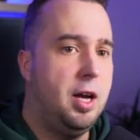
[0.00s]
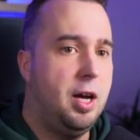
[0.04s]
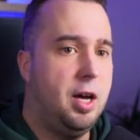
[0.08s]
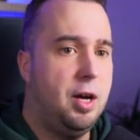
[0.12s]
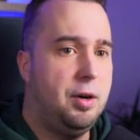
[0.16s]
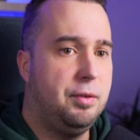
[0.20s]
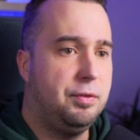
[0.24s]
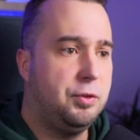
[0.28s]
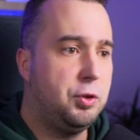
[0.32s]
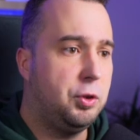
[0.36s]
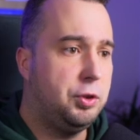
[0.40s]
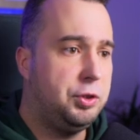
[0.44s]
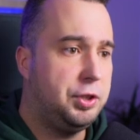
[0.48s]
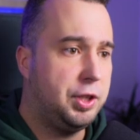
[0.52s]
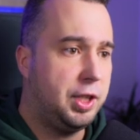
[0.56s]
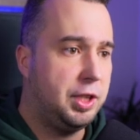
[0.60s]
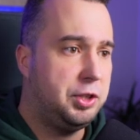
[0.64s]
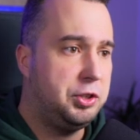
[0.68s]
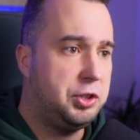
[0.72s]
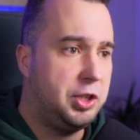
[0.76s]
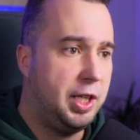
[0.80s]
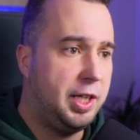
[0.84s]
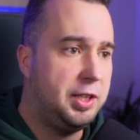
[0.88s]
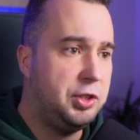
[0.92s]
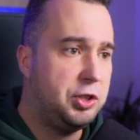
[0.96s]
Uh, of course, you can
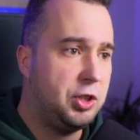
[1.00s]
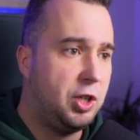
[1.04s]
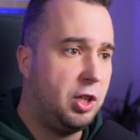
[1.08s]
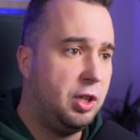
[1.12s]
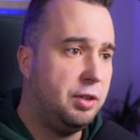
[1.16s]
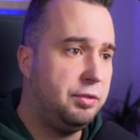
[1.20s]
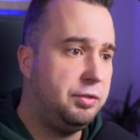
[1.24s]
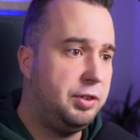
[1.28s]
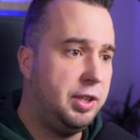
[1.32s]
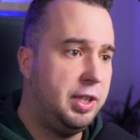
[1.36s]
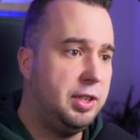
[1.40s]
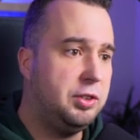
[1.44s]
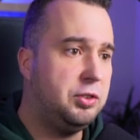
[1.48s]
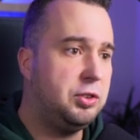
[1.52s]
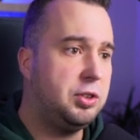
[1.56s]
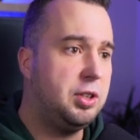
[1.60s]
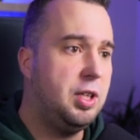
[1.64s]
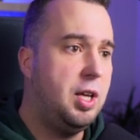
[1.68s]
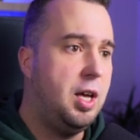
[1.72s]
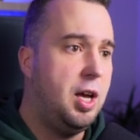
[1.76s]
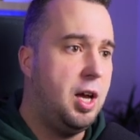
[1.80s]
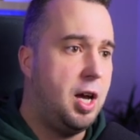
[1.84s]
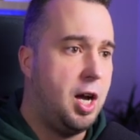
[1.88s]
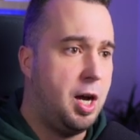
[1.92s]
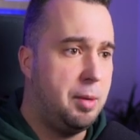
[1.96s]
change all of this,
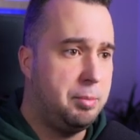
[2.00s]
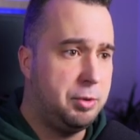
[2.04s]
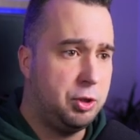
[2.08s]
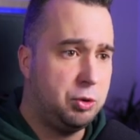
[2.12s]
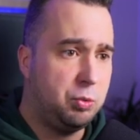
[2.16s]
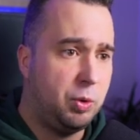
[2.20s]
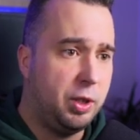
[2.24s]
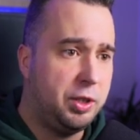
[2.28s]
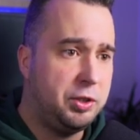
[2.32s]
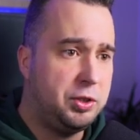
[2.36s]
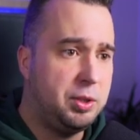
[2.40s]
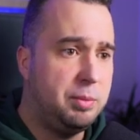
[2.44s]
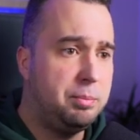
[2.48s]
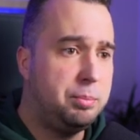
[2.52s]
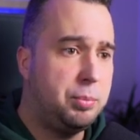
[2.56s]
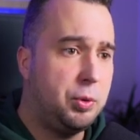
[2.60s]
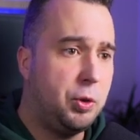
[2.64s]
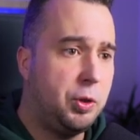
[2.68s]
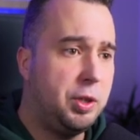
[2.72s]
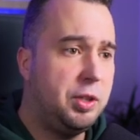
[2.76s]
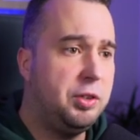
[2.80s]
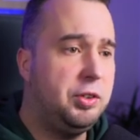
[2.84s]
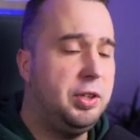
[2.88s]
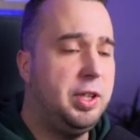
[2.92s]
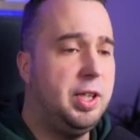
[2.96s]
uh, but what is
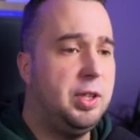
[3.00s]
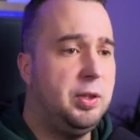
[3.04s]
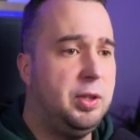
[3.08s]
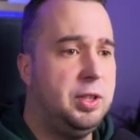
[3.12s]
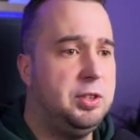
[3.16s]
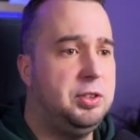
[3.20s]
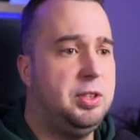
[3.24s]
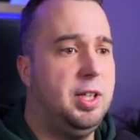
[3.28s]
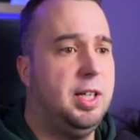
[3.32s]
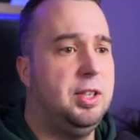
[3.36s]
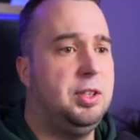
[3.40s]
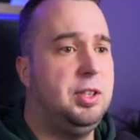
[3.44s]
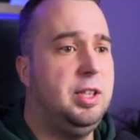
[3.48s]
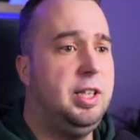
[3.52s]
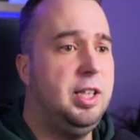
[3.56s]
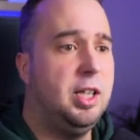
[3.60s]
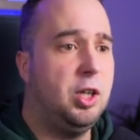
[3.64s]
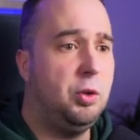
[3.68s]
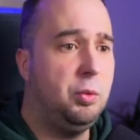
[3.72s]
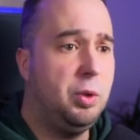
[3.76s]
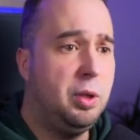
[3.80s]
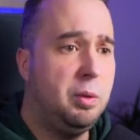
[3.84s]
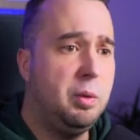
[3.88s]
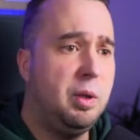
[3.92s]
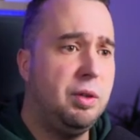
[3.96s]
important here is that
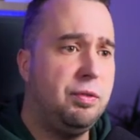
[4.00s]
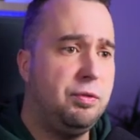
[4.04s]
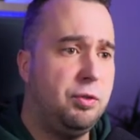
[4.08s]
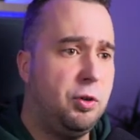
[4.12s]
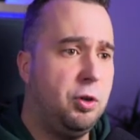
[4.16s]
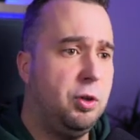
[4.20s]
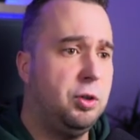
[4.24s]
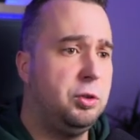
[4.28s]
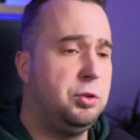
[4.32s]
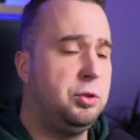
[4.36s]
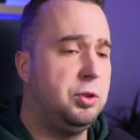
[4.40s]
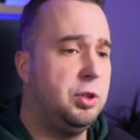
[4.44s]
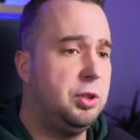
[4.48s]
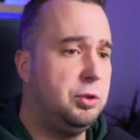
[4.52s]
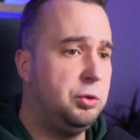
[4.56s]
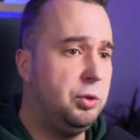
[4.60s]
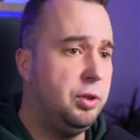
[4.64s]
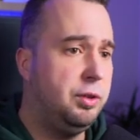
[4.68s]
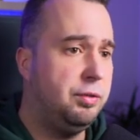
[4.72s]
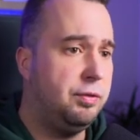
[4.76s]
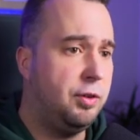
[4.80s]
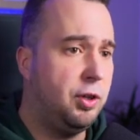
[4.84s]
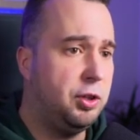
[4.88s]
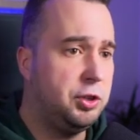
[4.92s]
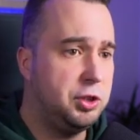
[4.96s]
here we refer to
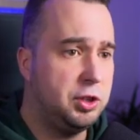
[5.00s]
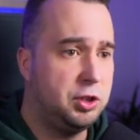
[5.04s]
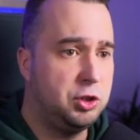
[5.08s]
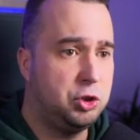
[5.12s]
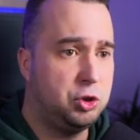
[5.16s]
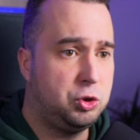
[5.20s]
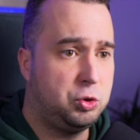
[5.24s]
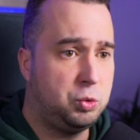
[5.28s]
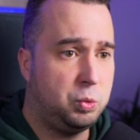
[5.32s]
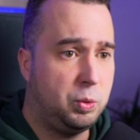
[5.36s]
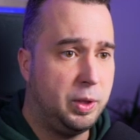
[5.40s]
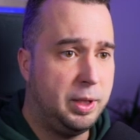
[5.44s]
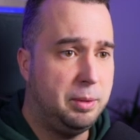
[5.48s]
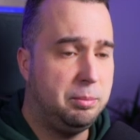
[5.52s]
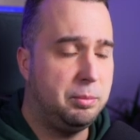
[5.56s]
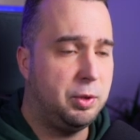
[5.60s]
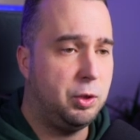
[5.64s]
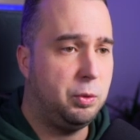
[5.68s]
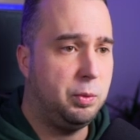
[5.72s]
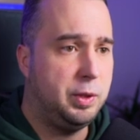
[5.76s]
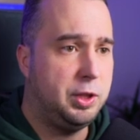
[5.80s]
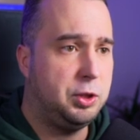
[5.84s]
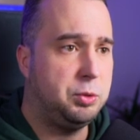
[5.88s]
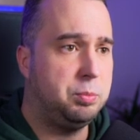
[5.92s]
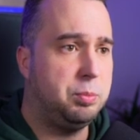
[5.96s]
the function stream
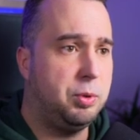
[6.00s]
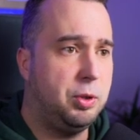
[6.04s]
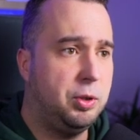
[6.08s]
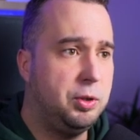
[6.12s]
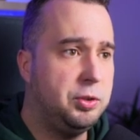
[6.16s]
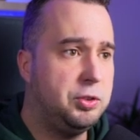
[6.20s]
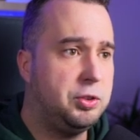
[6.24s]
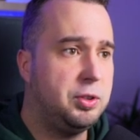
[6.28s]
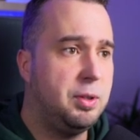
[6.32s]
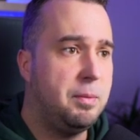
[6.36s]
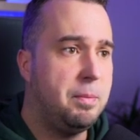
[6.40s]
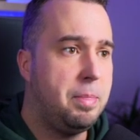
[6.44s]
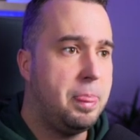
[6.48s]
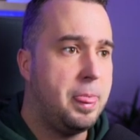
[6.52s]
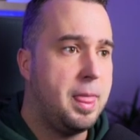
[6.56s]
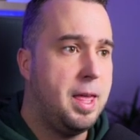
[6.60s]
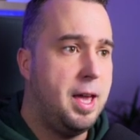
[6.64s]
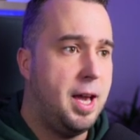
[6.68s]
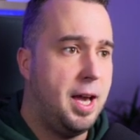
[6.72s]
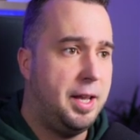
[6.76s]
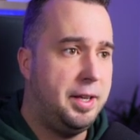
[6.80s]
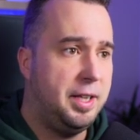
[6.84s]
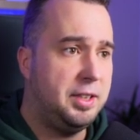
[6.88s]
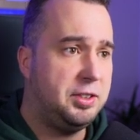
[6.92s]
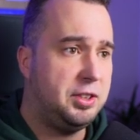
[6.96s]
response,
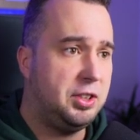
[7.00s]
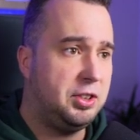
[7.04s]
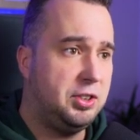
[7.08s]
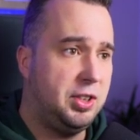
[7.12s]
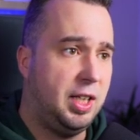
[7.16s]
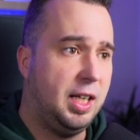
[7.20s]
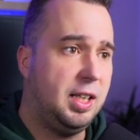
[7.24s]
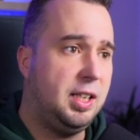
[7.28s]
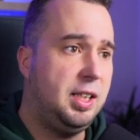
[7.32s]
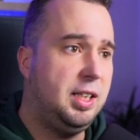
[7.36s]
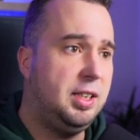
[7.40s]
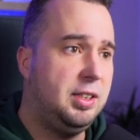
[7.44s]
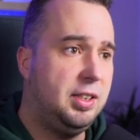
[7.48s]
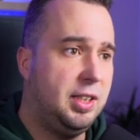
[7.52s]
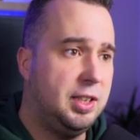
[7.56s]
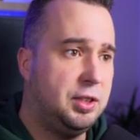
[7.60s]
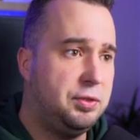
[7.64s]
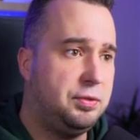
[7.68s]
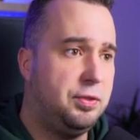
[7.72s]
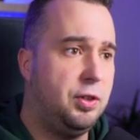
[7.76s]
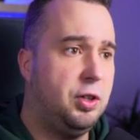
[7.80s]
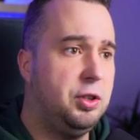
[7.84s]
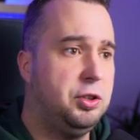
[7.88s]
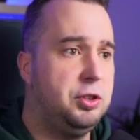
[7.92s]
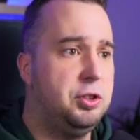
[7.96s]
and that's exactly this
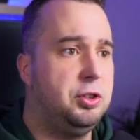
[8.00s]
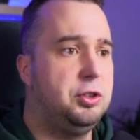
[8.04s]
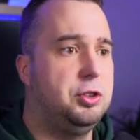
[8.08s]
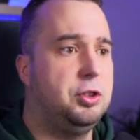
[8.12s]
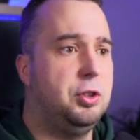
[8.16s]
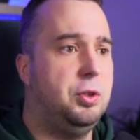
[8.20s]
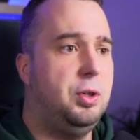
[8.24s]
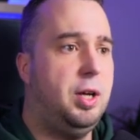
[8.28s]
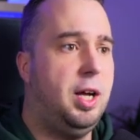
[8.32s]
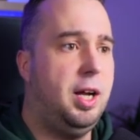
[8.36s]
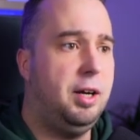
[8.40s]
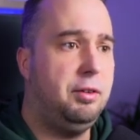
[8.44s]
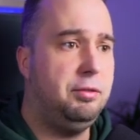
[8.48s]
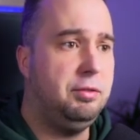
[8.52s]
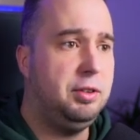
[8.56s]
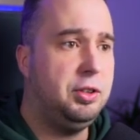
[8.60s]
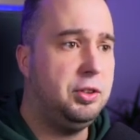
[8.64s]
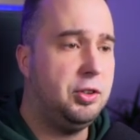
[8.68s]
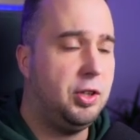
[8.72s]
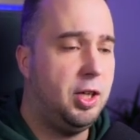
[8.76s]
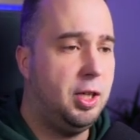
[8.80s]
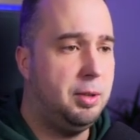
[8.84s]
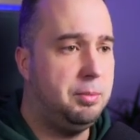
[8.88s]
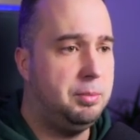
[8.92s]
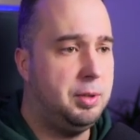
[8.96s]
function. So every
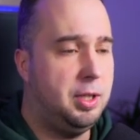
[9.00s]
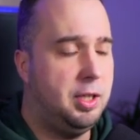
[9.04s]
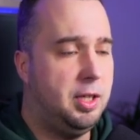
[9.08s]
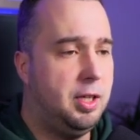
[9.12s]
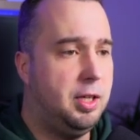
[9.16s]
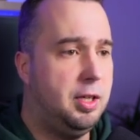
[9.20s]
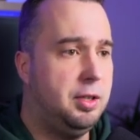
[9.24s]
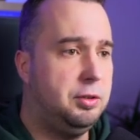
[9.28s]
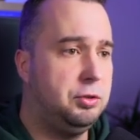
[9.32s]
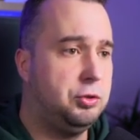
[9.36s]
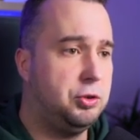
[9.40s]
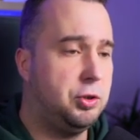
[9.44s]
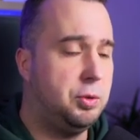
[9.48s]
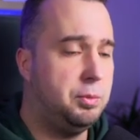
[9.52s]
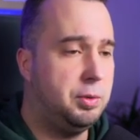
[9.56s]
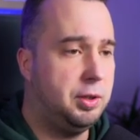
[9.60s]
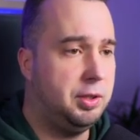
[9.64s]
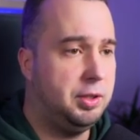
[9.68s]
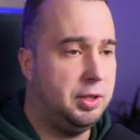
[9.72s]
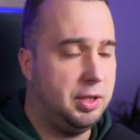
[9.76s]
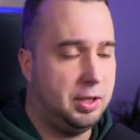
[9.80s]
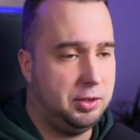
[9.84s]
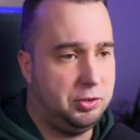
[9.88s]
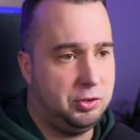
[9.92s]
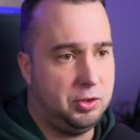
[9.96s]
time uh,
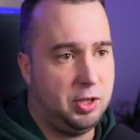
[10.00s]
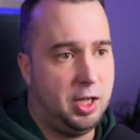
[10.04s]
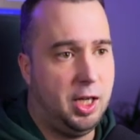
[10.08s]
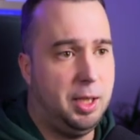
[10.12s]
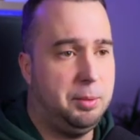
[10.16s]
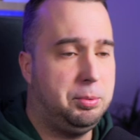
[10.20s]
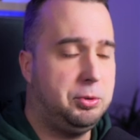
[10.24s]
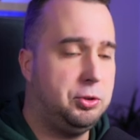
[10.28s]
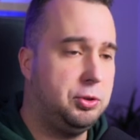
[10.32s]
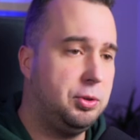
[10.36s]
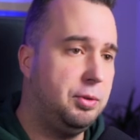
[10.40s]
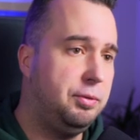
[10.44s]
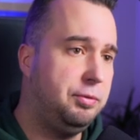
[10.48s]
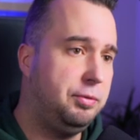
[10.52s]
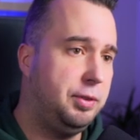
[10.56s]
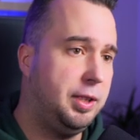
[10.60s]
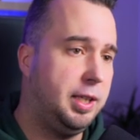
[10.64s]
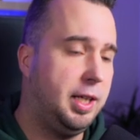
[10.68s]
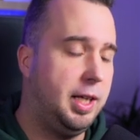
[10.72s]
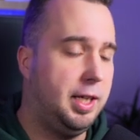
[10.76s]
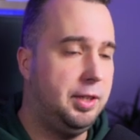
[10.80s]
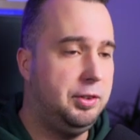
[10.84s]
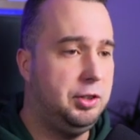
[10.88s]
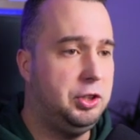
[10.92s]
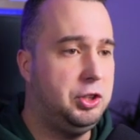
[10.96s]
someone types
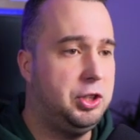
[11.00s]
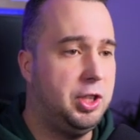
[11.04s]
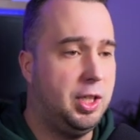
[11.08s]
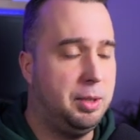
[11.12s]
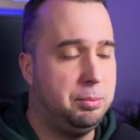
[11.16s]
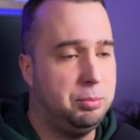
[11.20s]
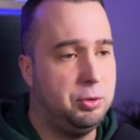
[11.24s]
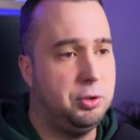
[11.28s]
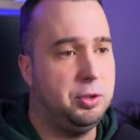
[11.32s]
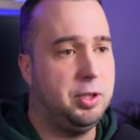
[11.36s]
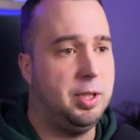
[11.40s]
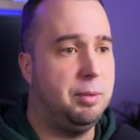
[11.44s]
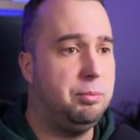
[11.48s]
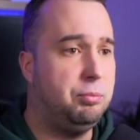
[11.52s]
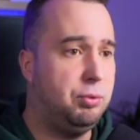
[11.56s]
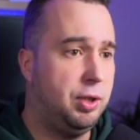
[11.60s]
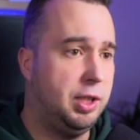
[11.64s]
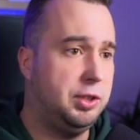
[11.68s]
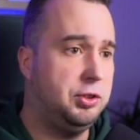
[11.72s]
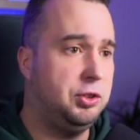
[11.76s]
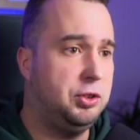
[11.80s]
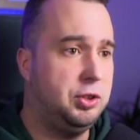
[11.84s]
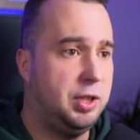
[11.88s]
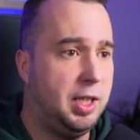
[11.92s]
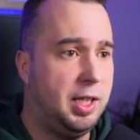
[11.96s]
something in the chatbot and
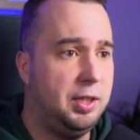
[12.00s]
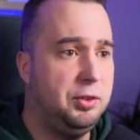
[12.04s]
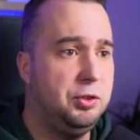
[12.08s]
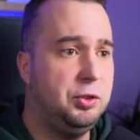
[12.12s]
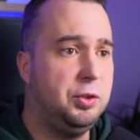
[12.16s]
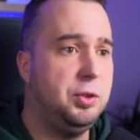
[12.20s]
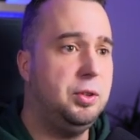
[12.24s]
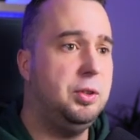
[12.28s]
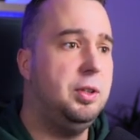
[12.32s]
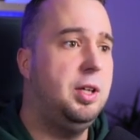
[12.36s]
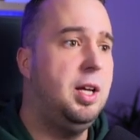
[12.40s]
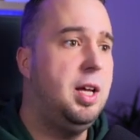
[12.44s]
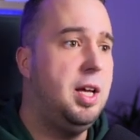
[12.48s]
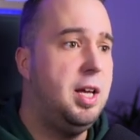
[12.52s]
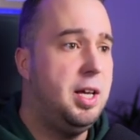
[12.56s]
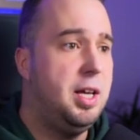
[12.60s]
presses enter,